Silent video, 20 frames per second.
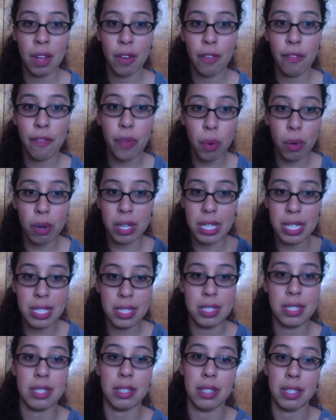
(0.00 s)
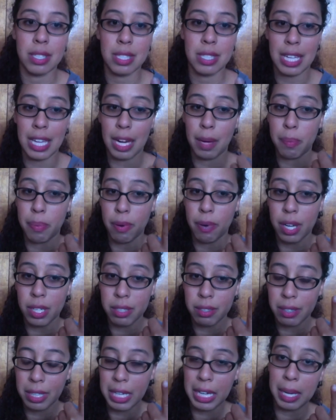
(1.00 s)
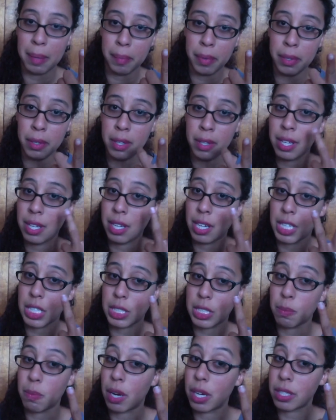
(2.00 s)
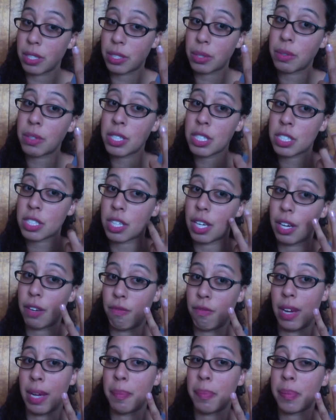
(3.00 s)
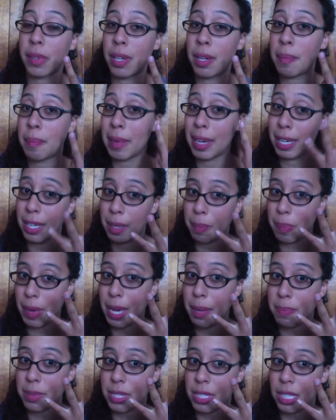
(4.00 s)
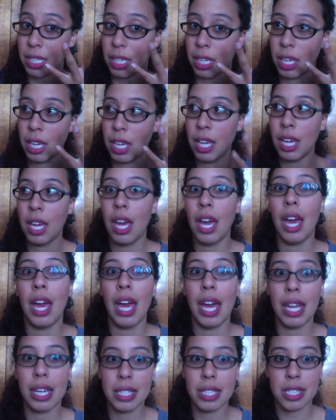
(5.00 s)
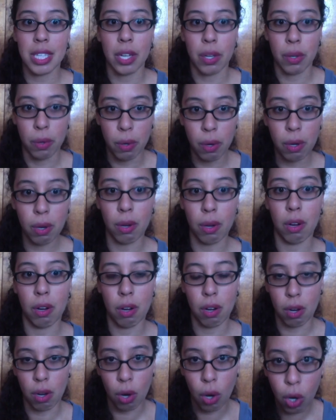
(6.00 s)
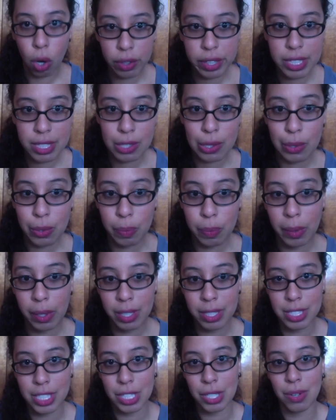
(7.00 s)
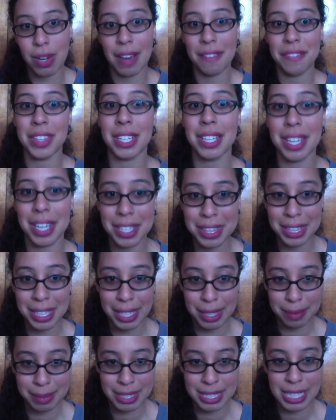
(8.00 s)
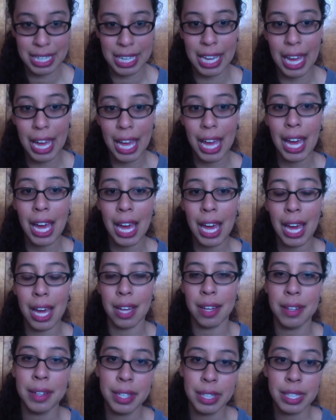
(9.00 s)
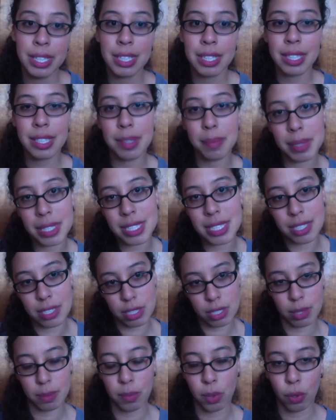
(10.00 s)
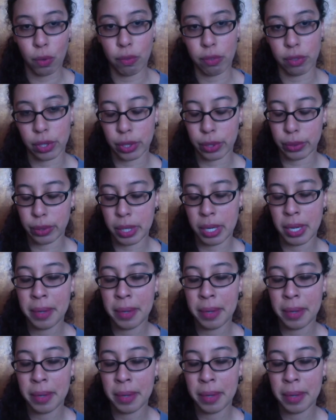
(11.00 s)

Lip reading: 4 inserts. It had Procter & Gamble, a Smart Source, a Red Plum, and a Pepsi. And it's like, whoa, all these coupons and you have to cut them. It's like, can be system overload.